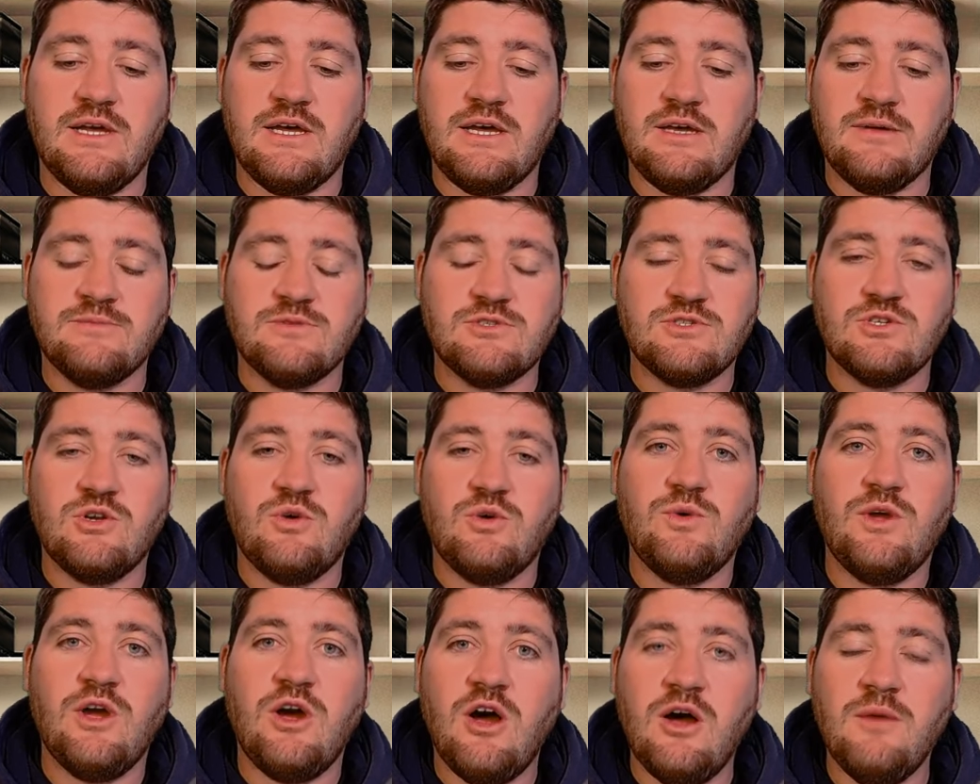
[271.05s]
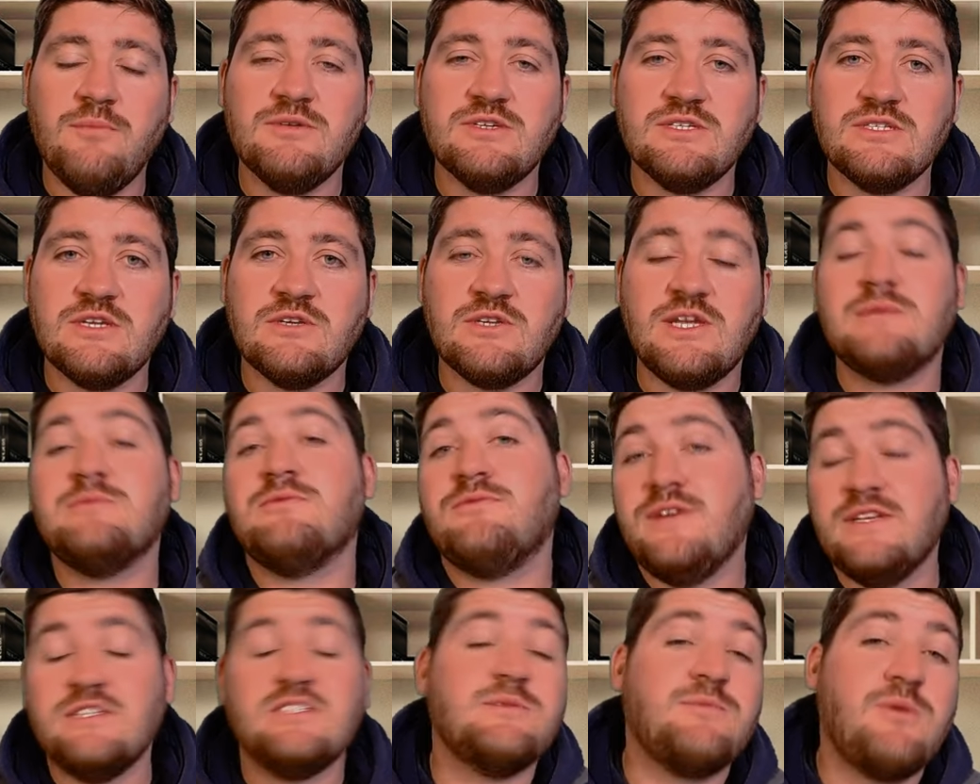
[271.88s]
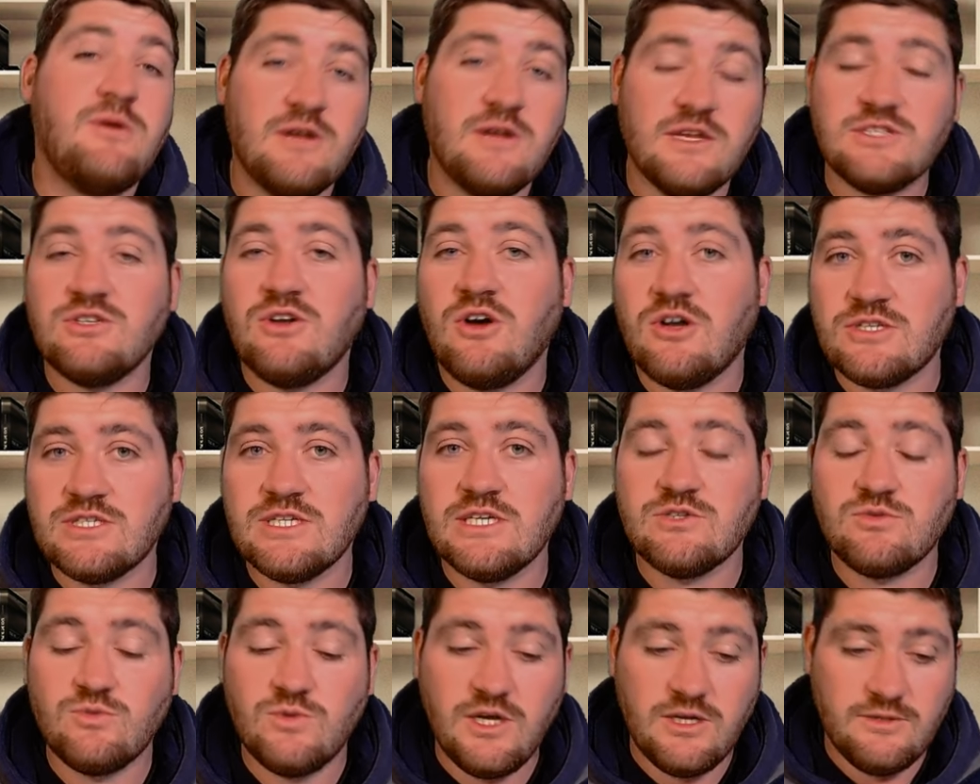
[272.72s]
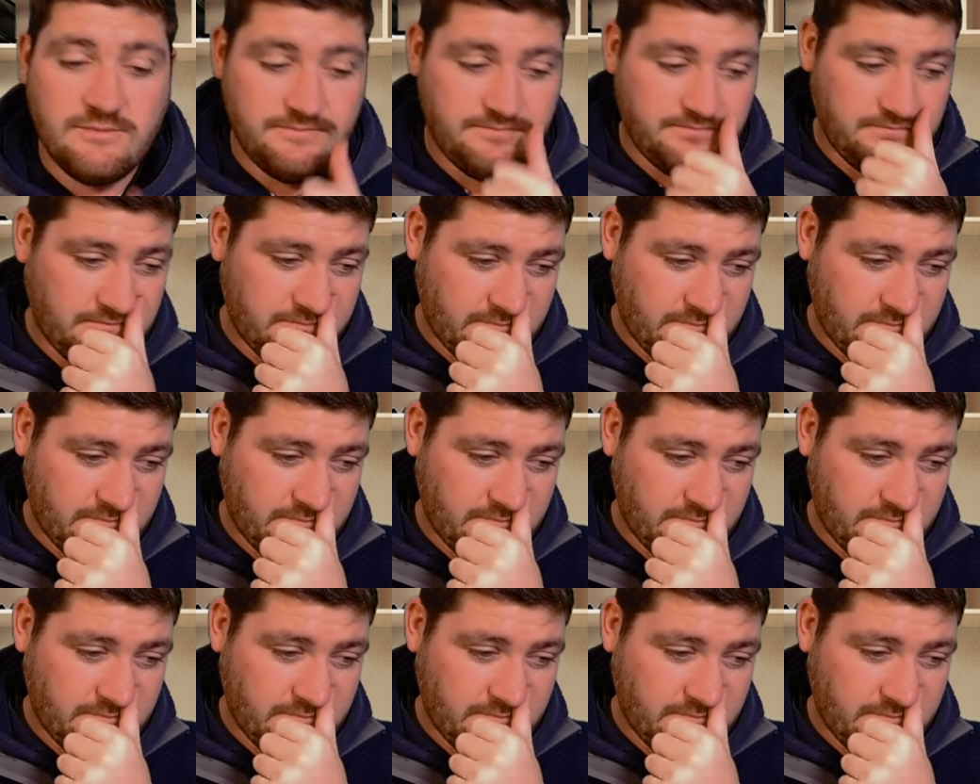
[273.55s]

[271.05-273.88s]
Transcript: Um, so we are missing Yasmin Visa, probably a starter as well